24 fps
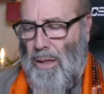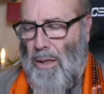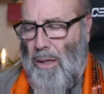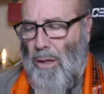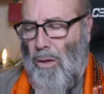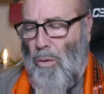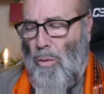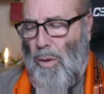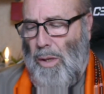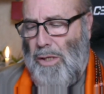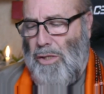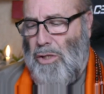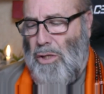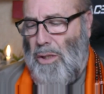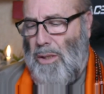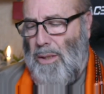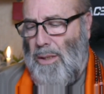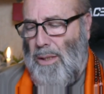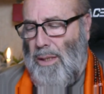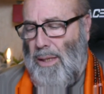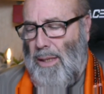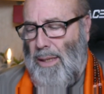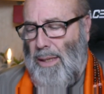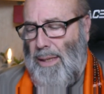Question:
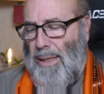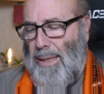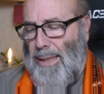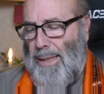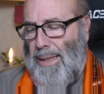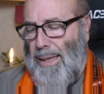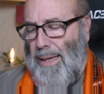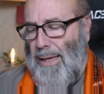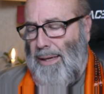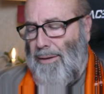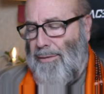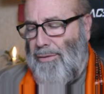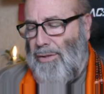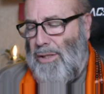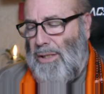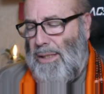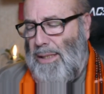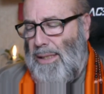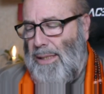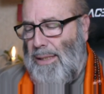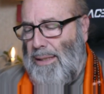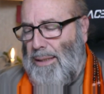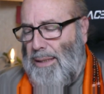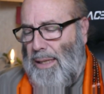I have
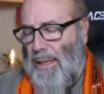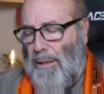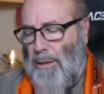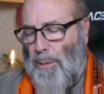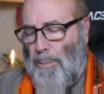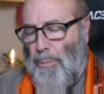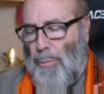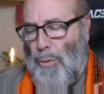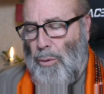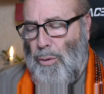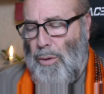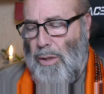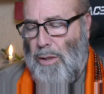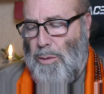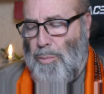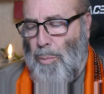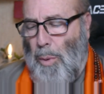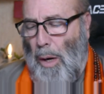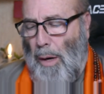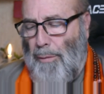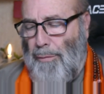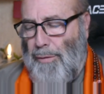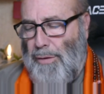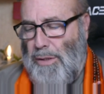seen that the Buddha's
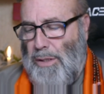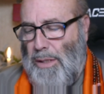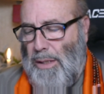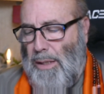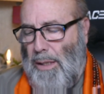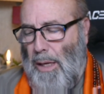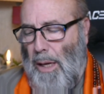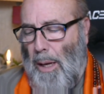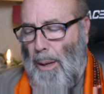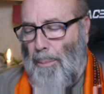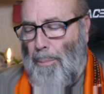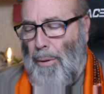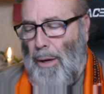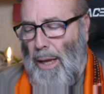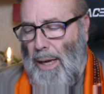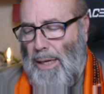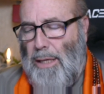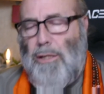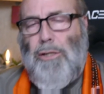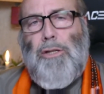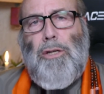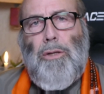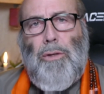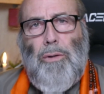prophecy
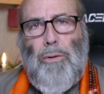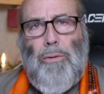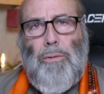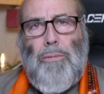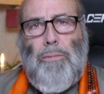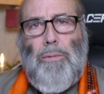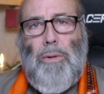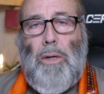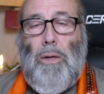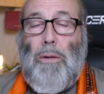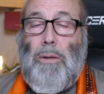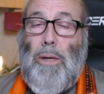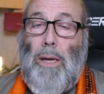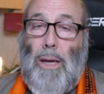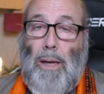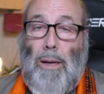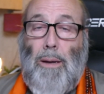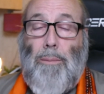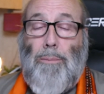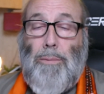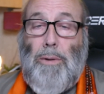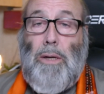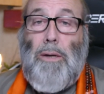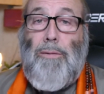applies to you. Okay,
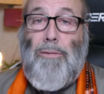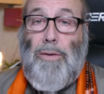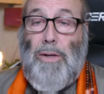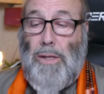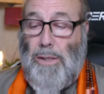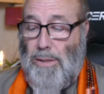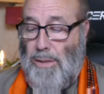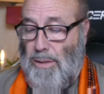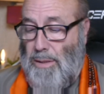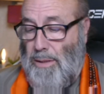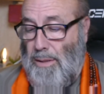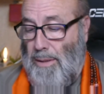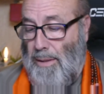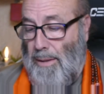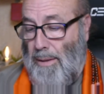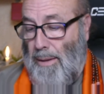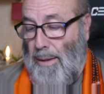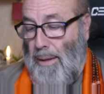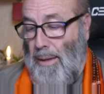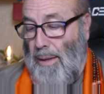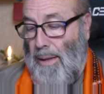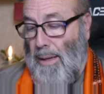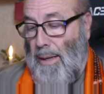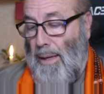I'm convinced.
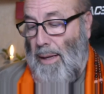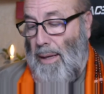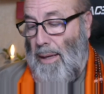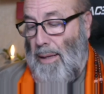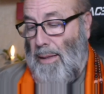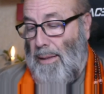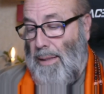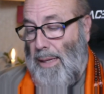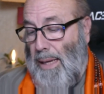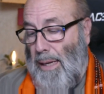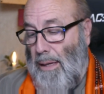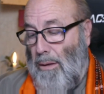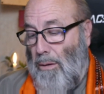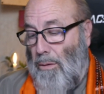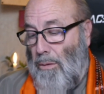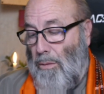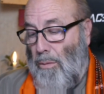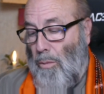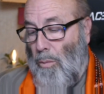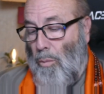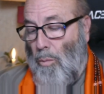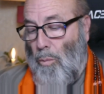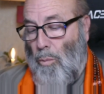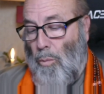
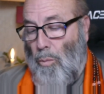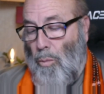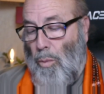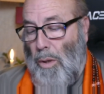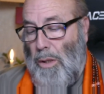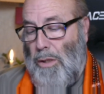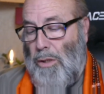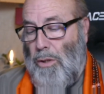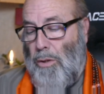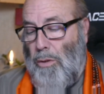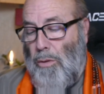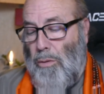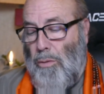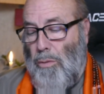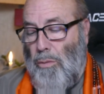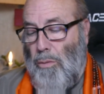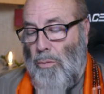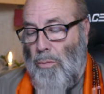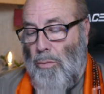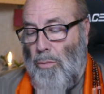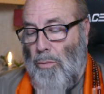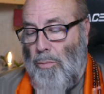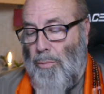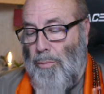Now, what do
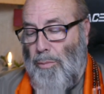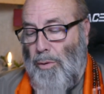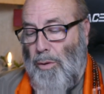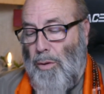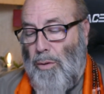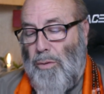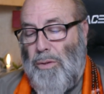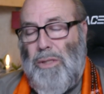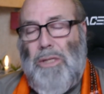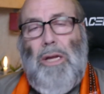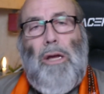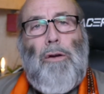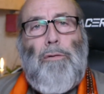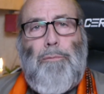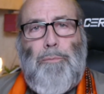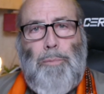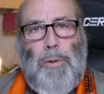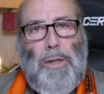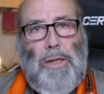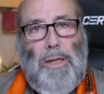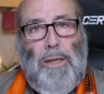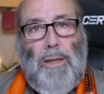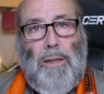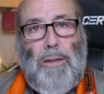you yourself
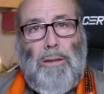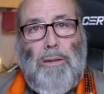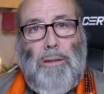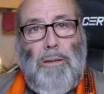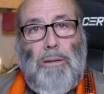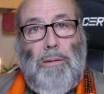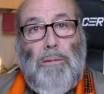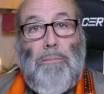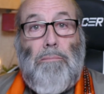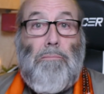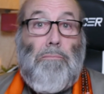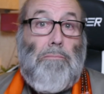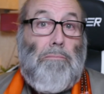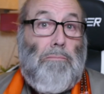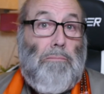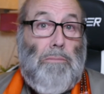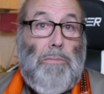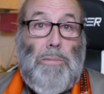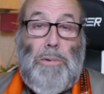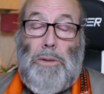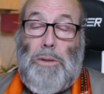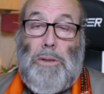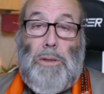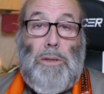predict?
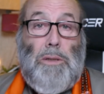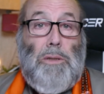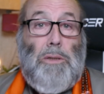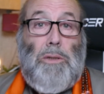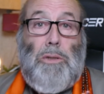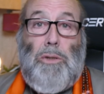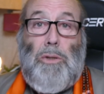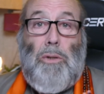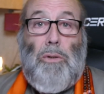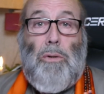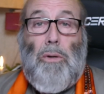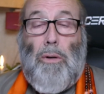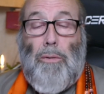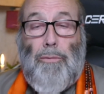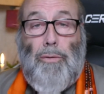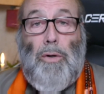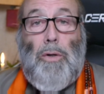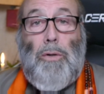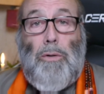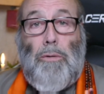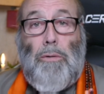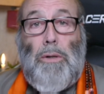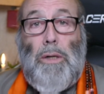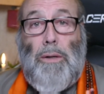Since you're a
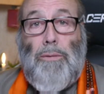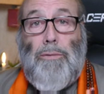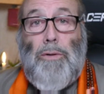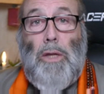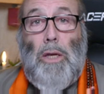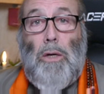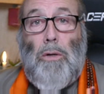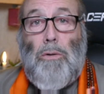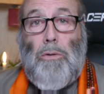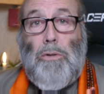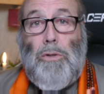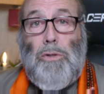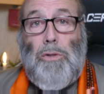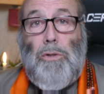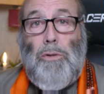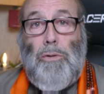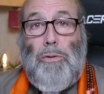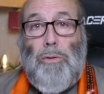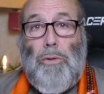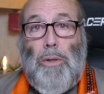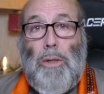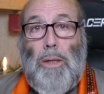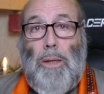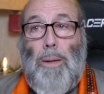votary of the Lotus
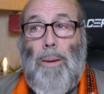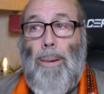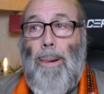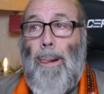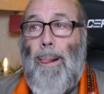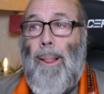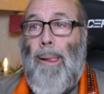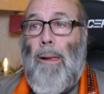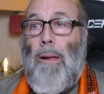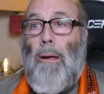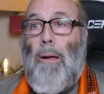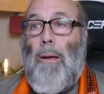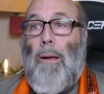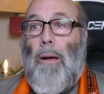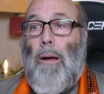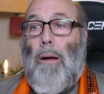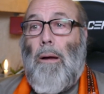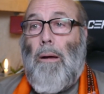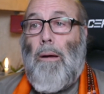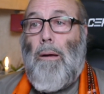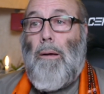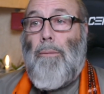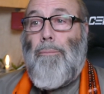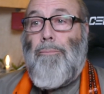Sutra,
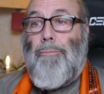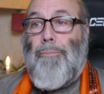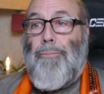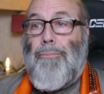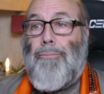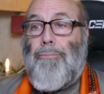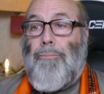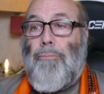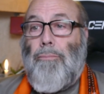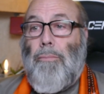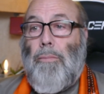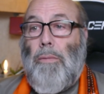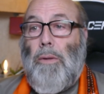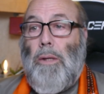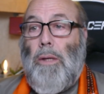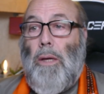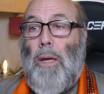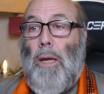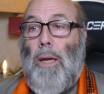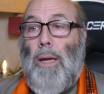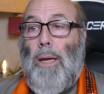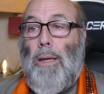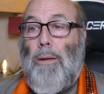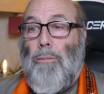um,
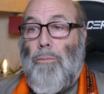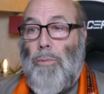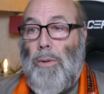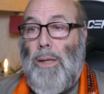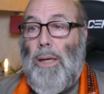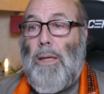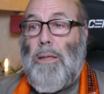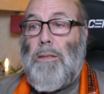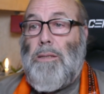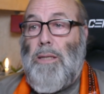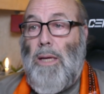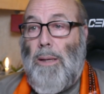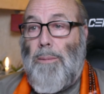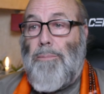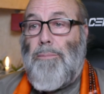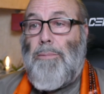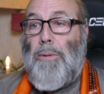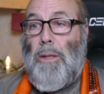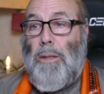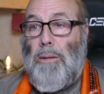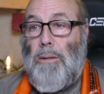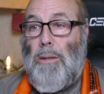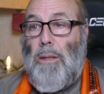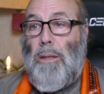and we accept
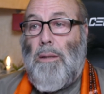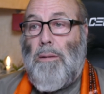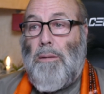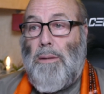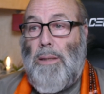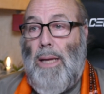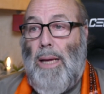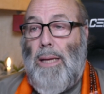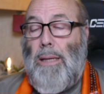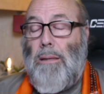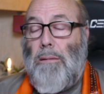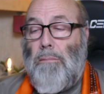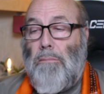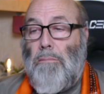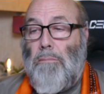that that